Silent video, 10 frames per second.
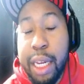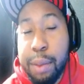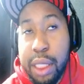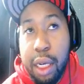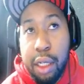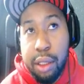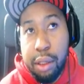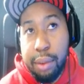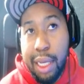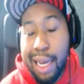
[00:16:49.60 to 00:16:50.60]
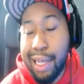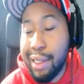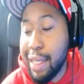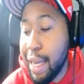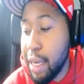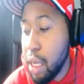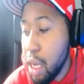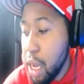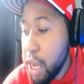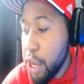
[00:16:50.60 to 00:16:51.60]
Hussle. And I said,
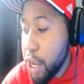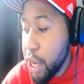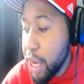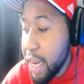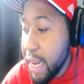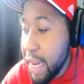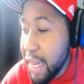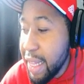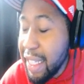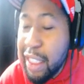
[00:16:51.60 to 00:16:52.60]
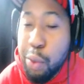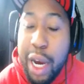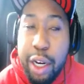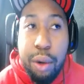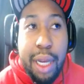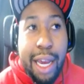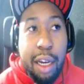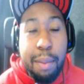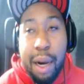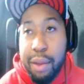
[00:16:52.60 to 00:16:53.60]
this is what I don't like
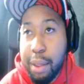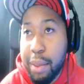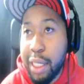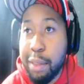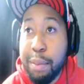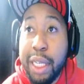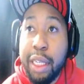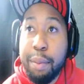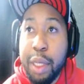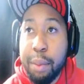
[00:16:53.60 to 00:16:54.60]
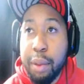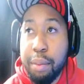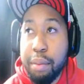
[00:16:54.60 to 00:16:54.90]
about these media people.